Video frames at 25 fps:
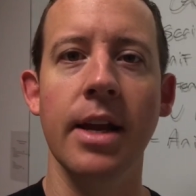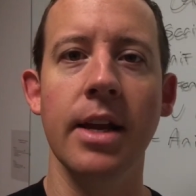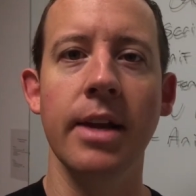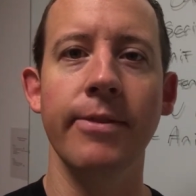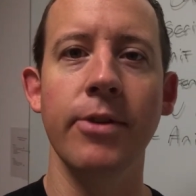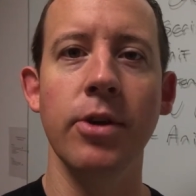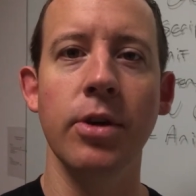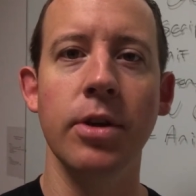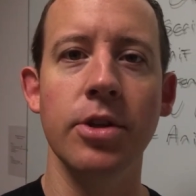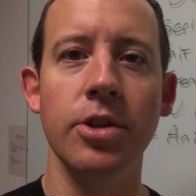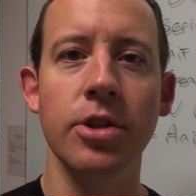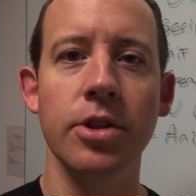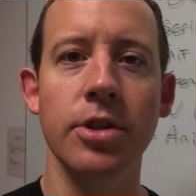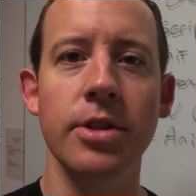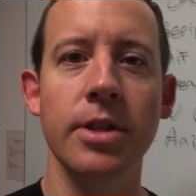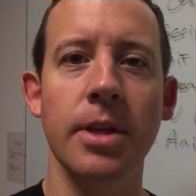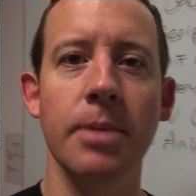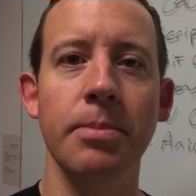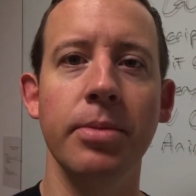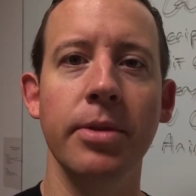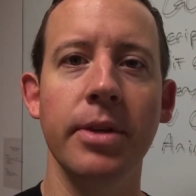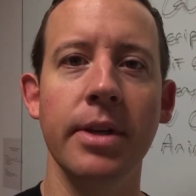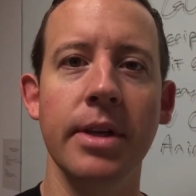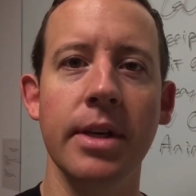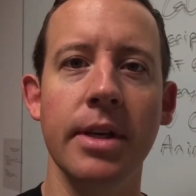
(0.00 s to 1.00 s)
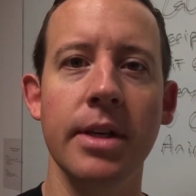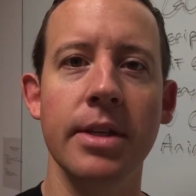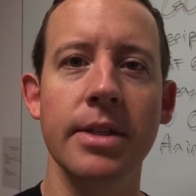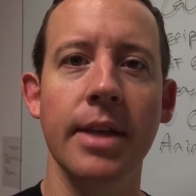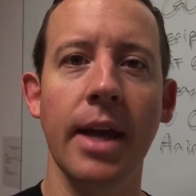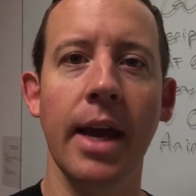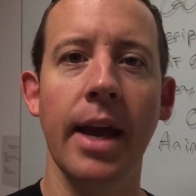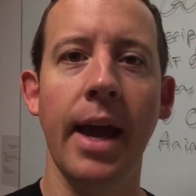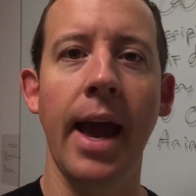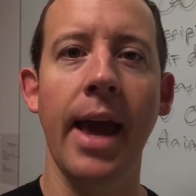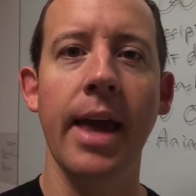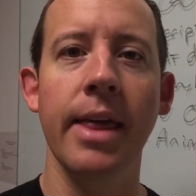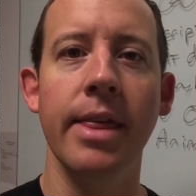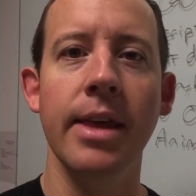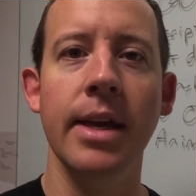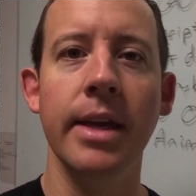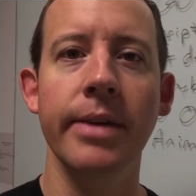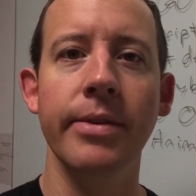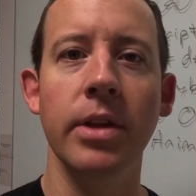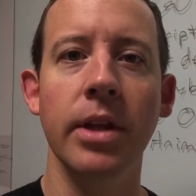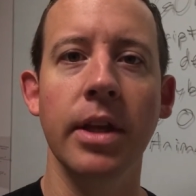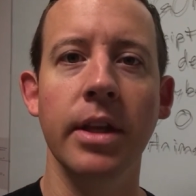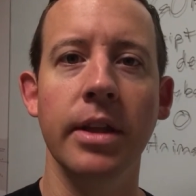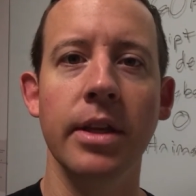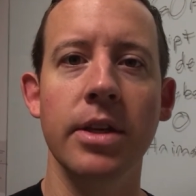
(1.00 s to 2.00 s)
And if you could just simply say, hey, think
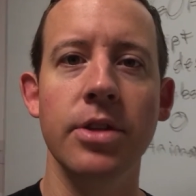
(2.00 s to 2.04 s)
of it like